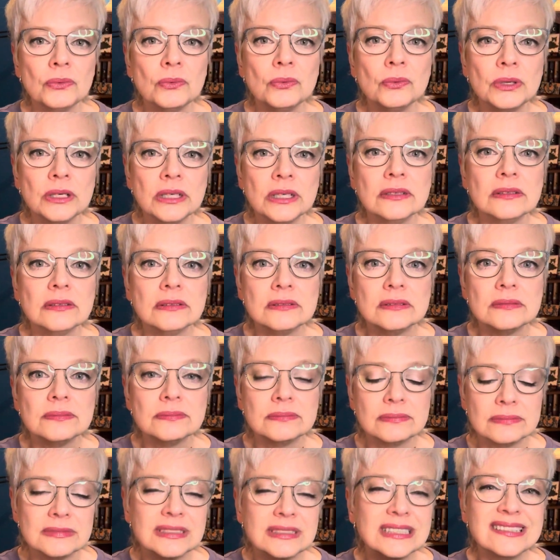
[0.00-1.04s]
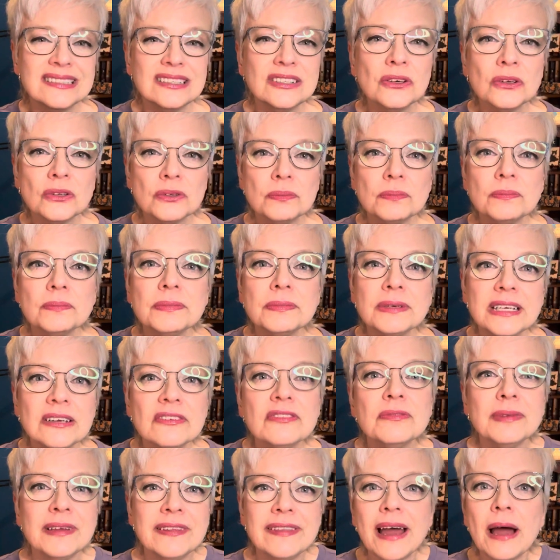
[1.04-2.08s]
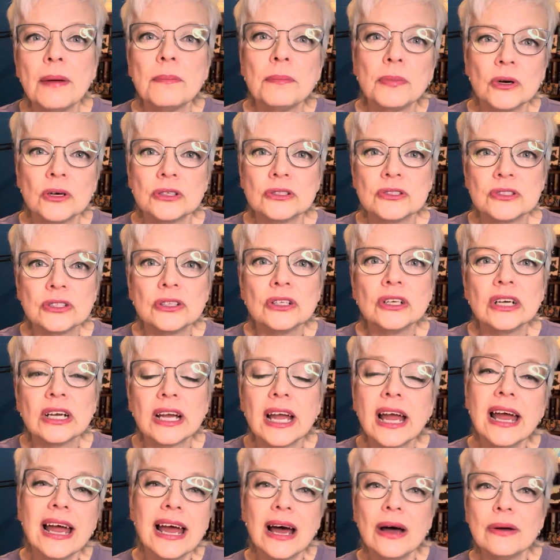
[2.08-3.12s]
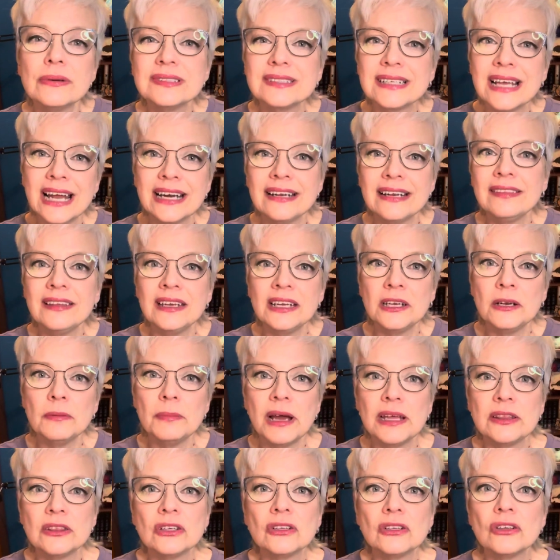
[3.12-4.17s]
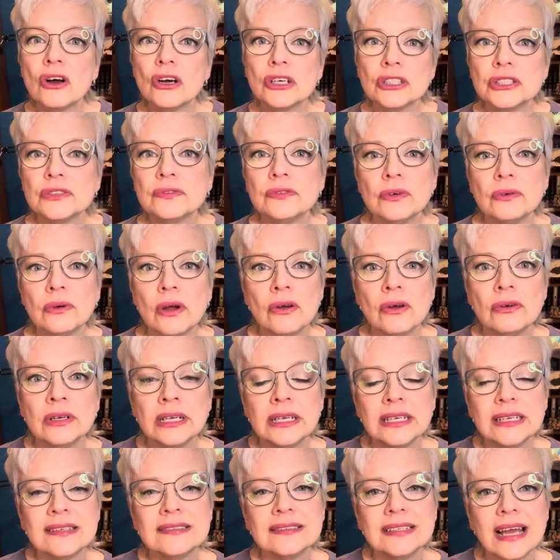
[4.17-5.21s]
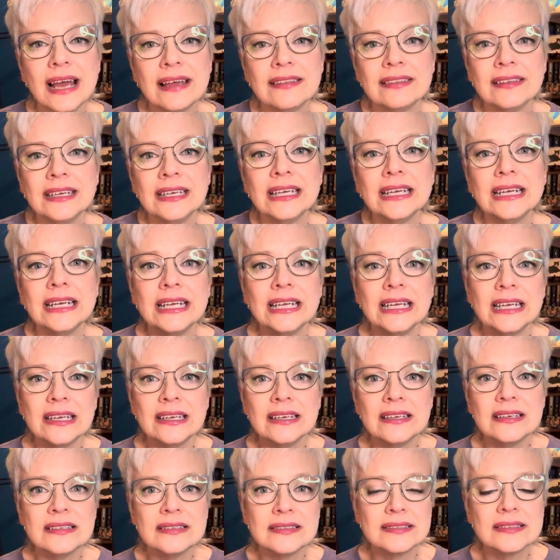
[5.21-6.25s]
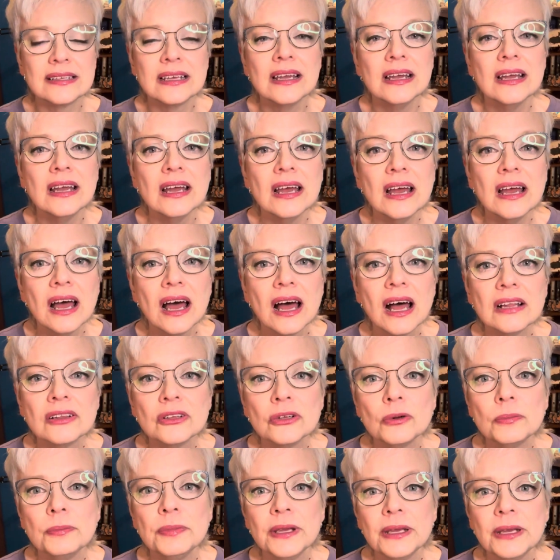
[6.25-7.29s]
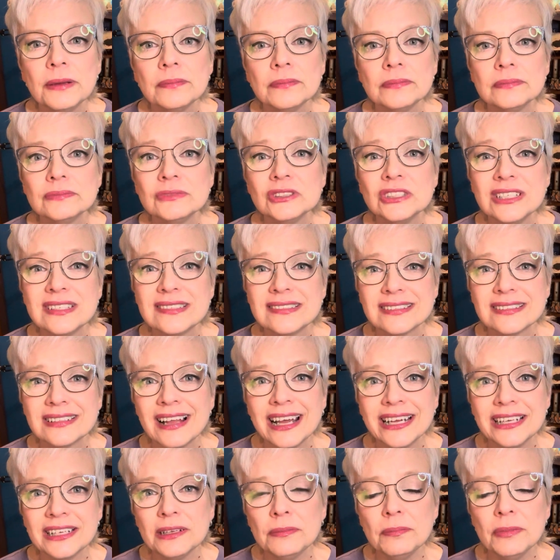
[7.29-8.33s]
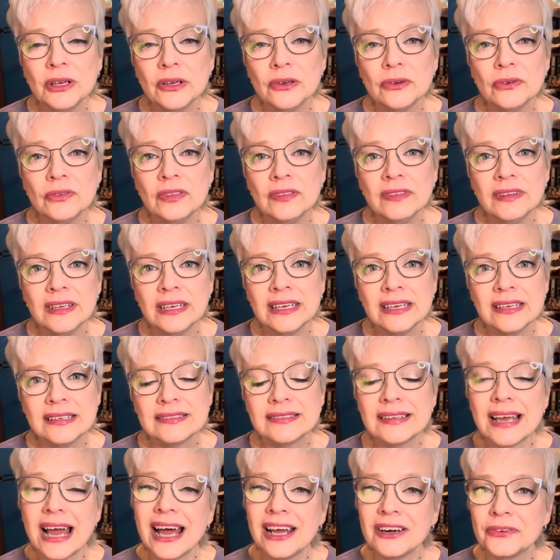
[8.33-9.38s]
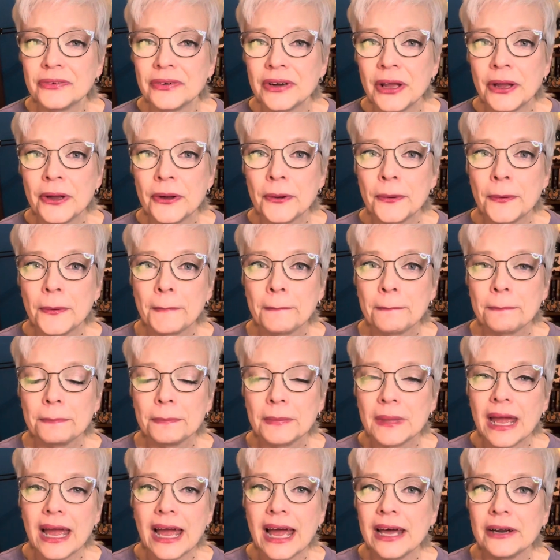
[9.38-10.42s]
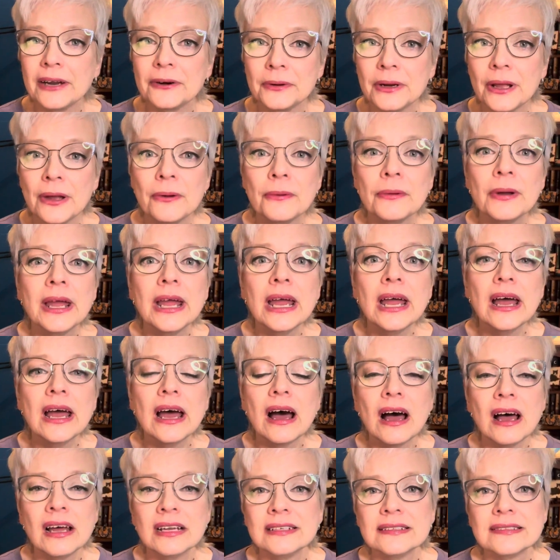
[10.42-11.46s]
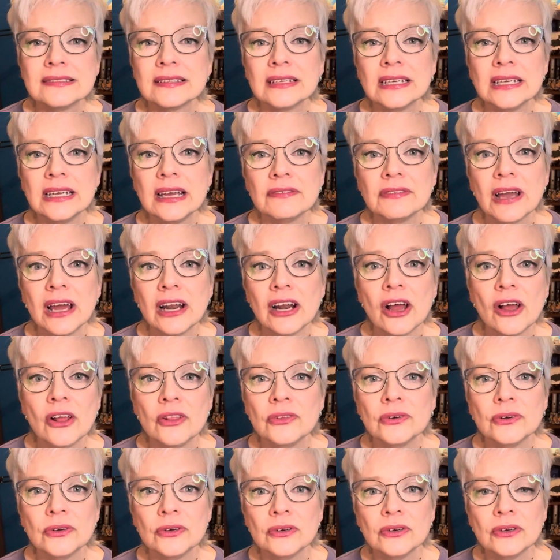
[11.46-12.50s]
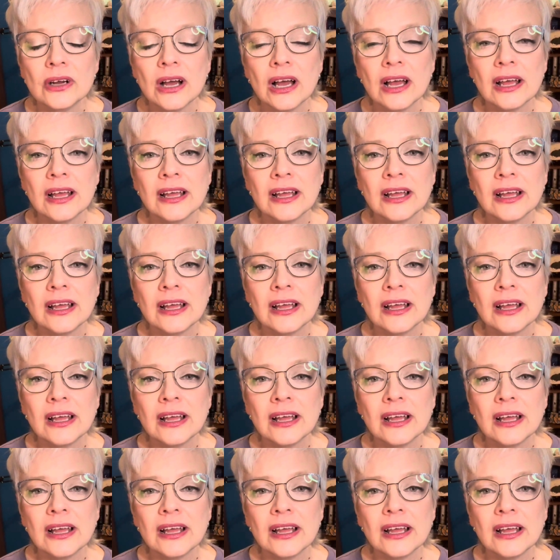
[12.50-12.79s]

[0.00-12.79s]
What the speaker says: would still give me that purse look. I was kind of thinking about the large Verona because I think it is a little bit just slightly bigger than this. I don't know. I don't know. Honestly, I've got other